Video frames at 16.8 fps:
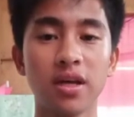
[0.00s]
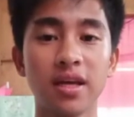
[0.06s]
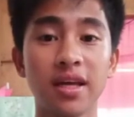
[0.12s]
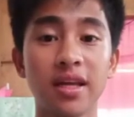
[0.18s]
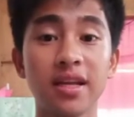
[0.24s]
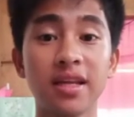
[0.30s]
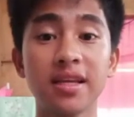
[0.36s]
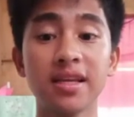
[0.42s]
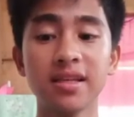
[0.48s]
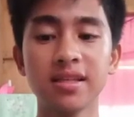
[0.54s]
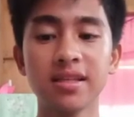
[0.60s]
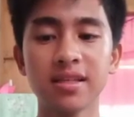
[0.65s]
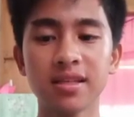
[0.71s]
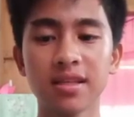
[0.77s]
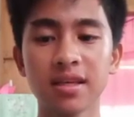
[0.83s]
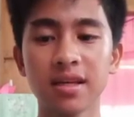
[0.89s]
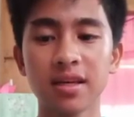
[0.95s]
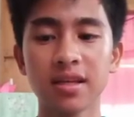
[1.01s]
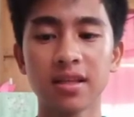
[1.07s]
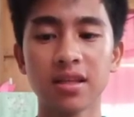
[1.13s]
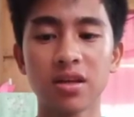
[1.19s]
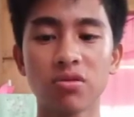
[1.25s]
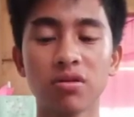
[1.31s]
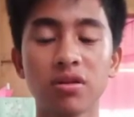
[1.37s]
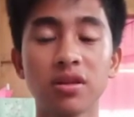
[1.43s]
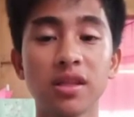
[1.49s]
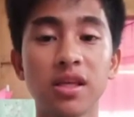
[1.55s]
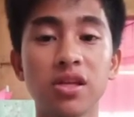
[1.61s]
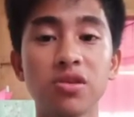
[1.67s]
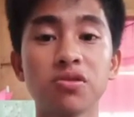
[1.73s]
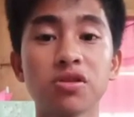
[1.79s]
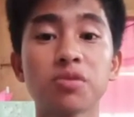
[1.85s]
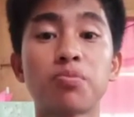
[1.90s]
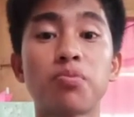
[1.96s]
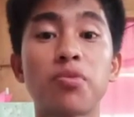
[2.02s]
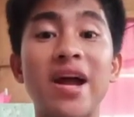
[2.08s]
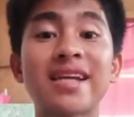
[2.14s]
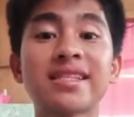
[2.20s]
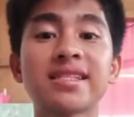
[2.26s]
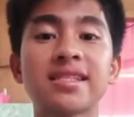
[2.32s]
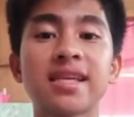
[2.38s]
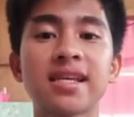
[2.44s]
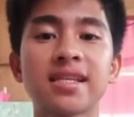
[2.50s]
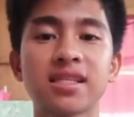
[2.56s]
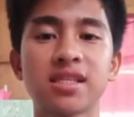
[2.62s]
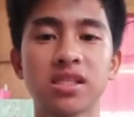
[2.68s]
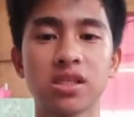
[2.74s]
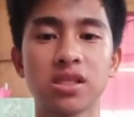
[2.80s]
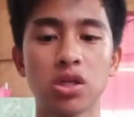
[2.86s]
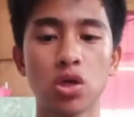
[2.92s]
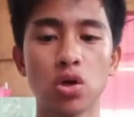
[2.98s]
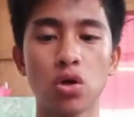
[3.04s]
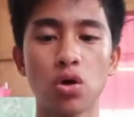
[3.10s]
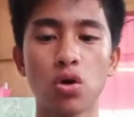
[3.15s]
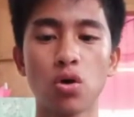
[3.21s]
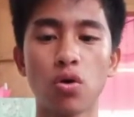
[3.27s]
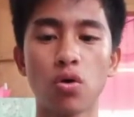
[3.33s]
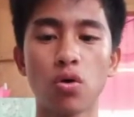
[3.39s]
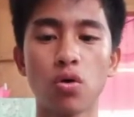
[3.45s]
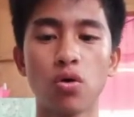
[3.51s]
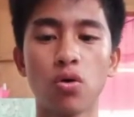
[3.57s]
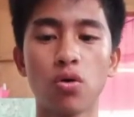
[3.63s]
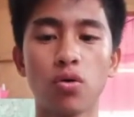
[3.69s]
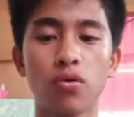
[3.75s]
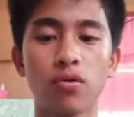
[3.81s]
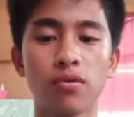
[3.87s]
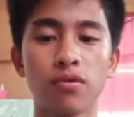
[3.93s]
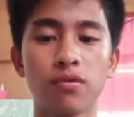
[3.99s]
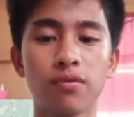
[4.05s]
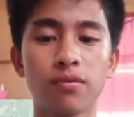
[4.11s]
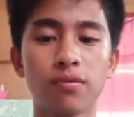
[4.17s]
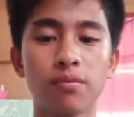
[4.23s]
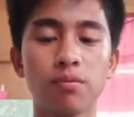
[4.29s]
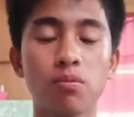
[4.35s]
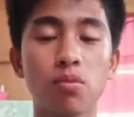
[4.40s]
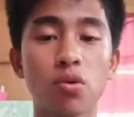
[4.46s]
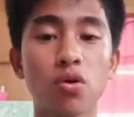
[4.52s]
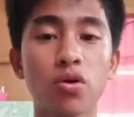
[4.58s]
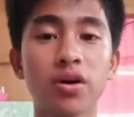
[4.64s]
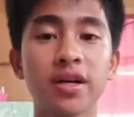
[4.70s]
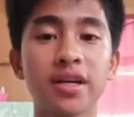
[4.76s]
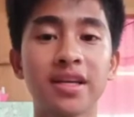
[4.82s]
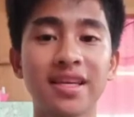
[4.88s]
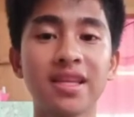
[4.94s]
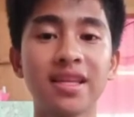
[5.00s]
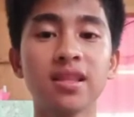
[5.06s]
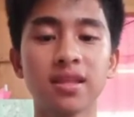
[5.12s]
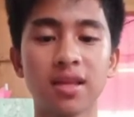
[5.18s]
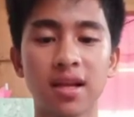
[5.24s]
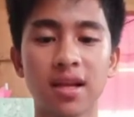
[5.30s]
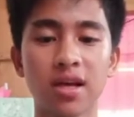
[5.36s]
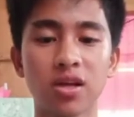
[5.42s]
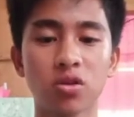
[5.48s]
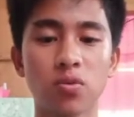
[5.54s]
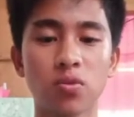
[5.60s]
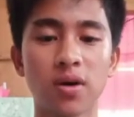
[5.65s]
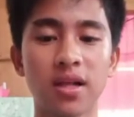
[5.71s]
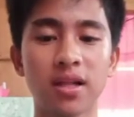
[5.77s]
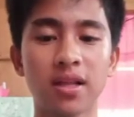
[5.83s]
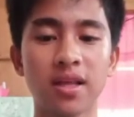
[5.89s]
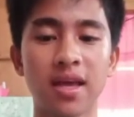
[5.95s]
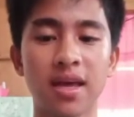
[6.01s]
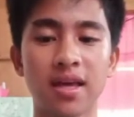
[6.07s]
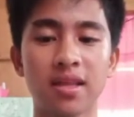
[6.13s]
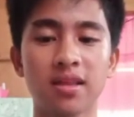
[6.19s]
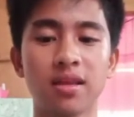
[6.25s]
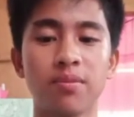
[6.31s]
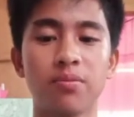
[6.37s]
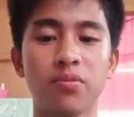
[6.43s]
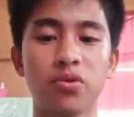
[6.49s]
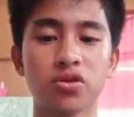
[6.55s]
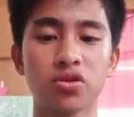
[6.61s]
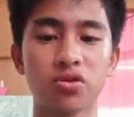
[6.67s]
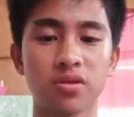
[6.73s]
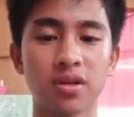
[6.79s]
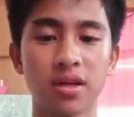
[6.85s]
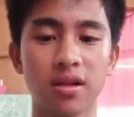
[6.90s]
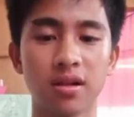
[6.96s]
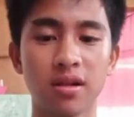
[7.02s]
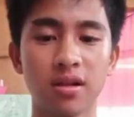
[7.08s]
It is the continuous process of more intellectual and emotional.